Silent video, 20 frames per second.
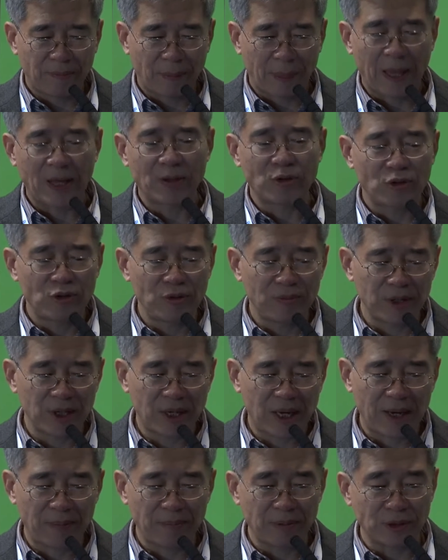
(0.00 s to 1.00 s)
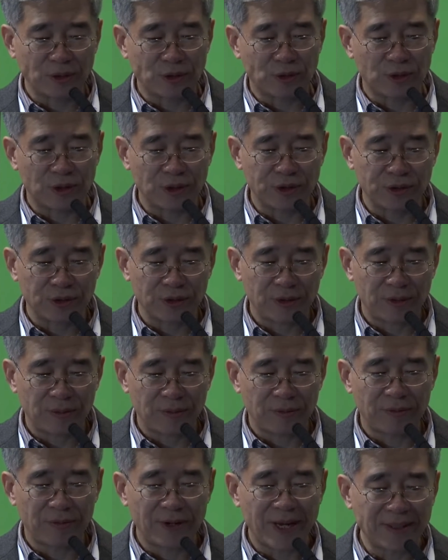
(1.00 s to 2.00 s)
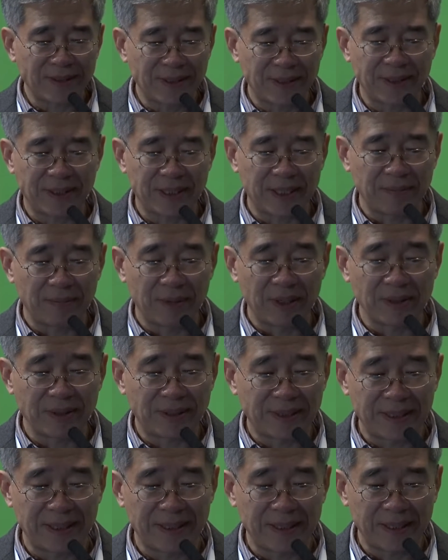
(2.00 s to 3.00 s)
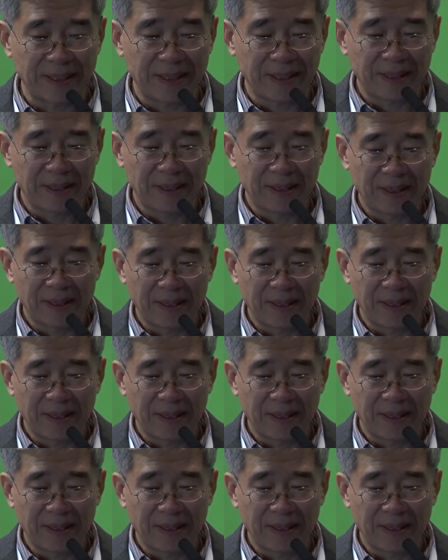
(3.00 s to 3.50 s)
and human capital structure, rent scheme in a city,